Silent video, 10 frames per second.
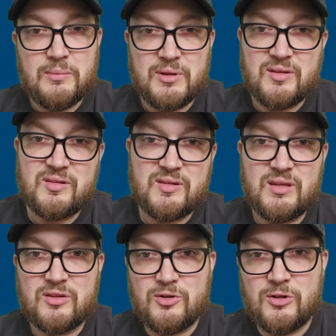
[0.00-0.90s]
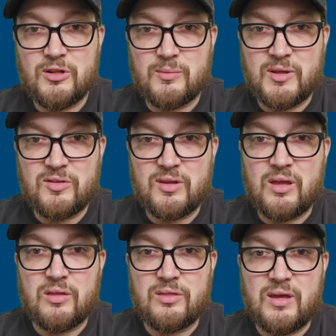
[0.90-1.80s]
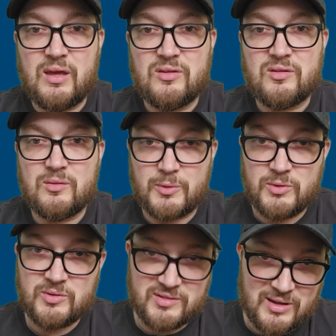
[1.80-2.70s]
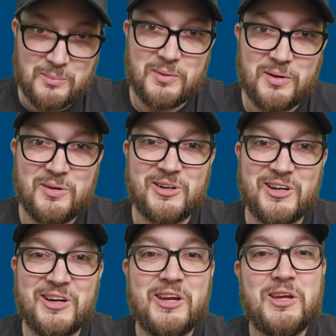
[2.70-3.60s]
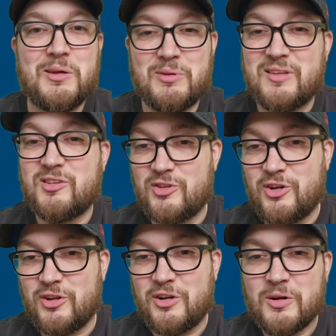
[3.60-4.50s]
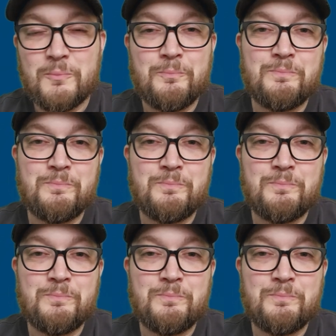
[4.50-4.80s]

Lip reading: begins to take a toll on her mental health as the prudes down below her begin to turn on her.